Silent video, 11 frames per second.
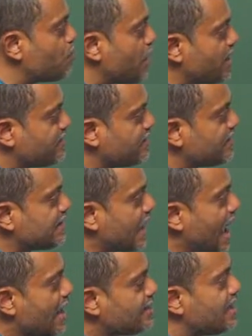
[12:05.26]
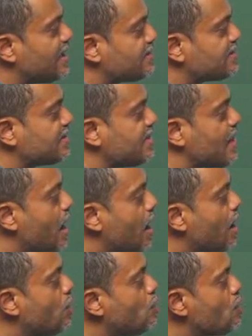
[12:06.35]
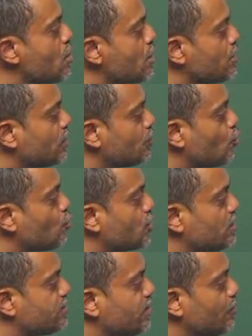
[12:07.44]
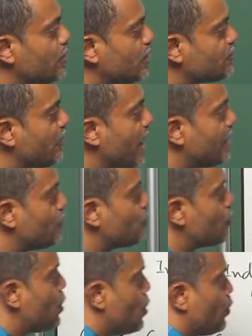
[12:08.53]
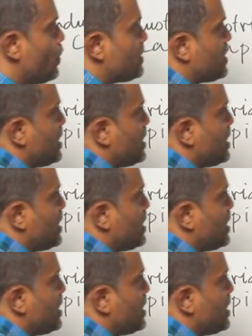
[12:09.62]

prices and then see how the total surplus value, which